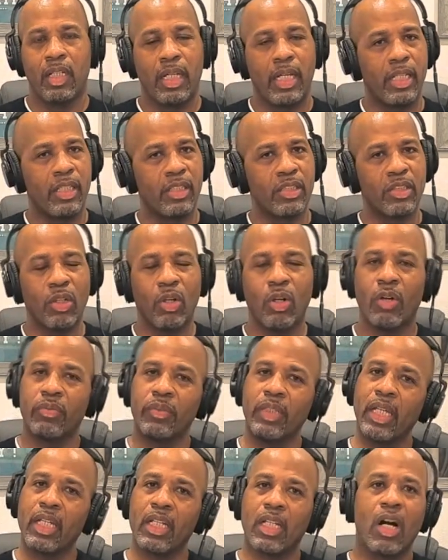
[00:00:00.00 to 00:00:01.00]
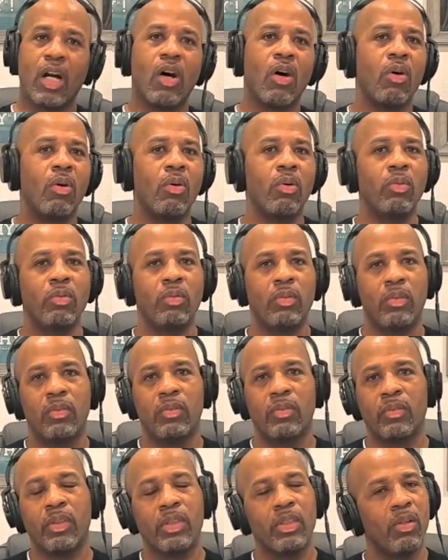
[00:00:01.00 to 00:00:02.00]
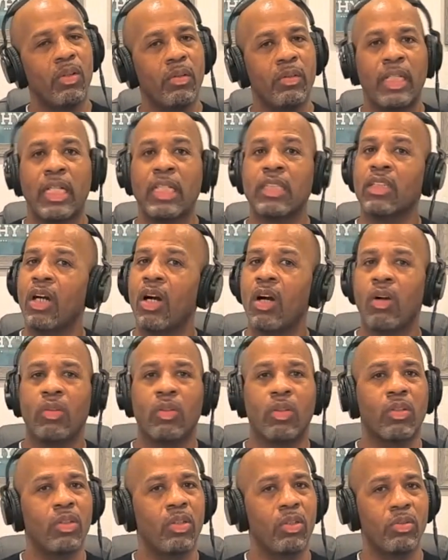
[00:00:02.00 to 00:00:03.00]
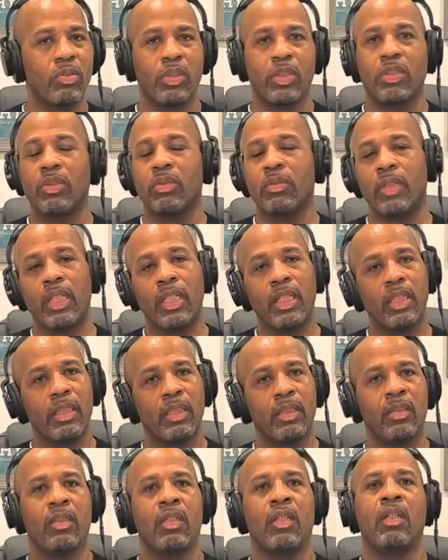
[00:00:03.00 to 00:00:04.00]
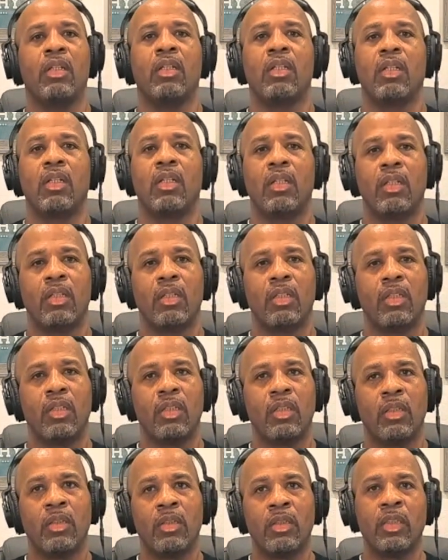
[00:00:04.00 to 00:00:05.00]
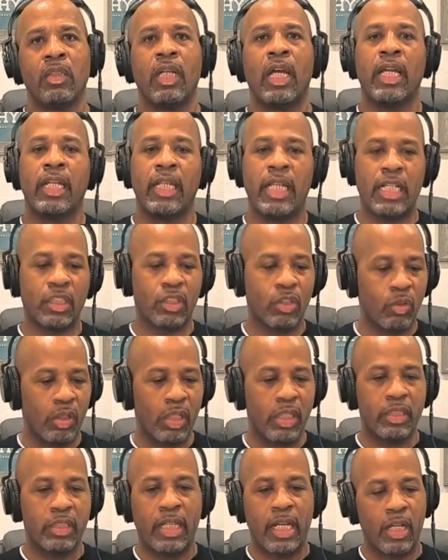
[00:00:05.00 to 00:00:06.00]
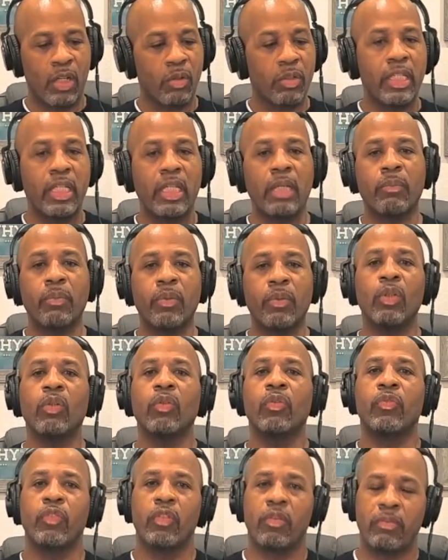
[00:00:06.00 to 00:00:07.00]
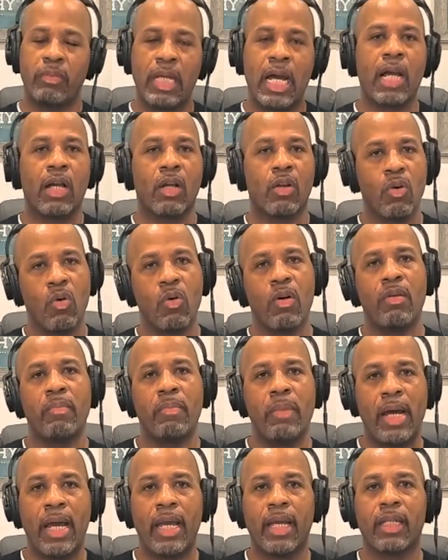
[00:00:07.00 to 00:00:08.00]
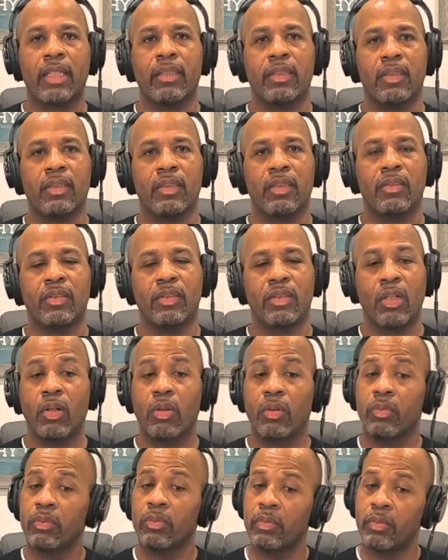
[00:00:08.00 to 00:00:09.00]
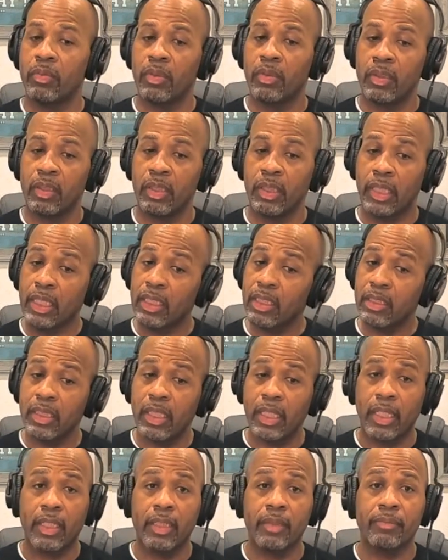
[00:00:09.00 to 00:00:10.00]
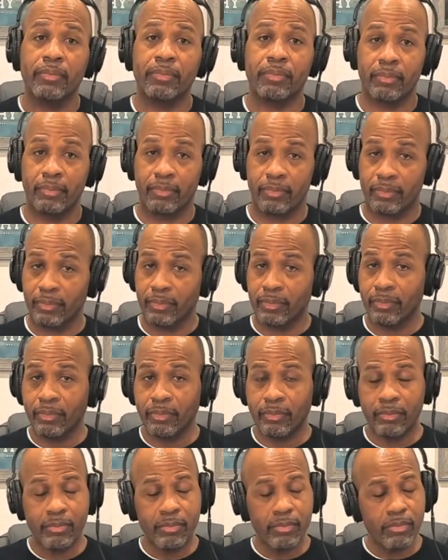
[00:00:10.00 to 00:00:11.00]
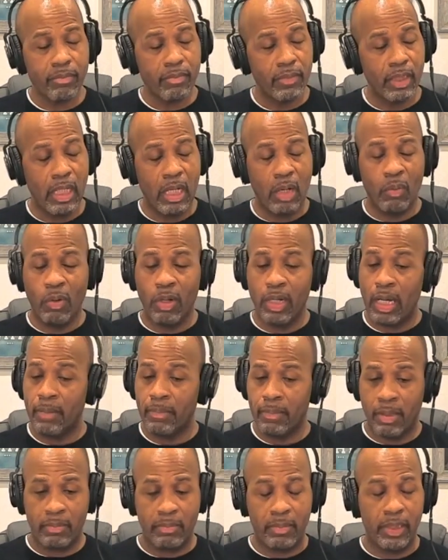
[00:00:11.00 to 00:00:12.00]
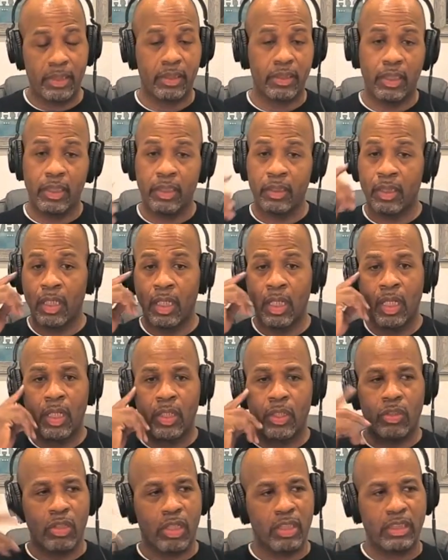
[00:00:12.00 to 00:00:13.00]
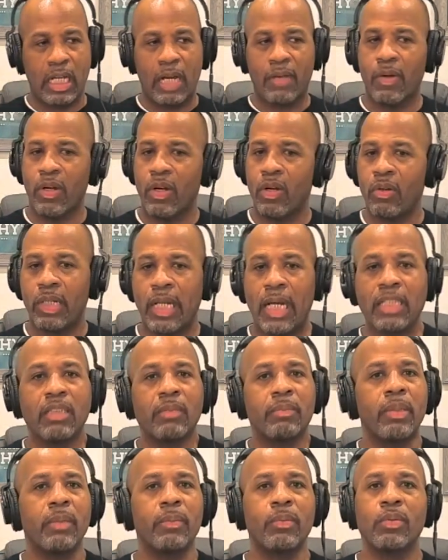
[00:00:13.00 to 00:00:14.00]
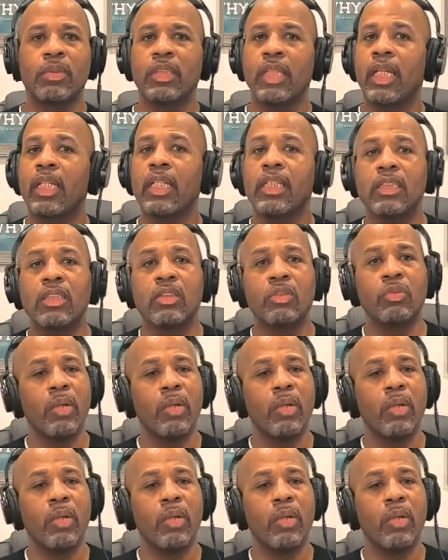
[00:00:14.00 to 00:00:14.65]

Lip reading: And so if they gone, that's all the closure you need. And that'll keep you from not going back. So the other thing I'm mentioning, because I've heard lots of people say this as